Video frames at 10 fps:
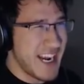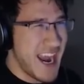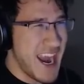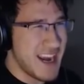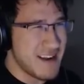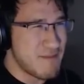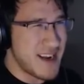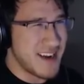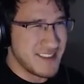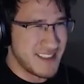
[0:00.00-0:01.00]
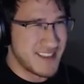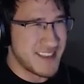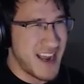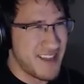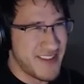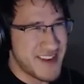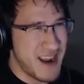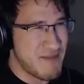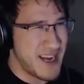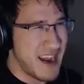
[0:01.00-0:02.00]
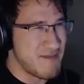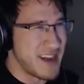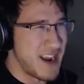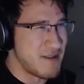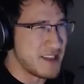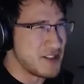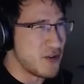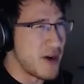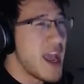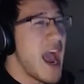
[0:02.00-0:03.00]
I hate it because it's not the type of game that I would enjoy.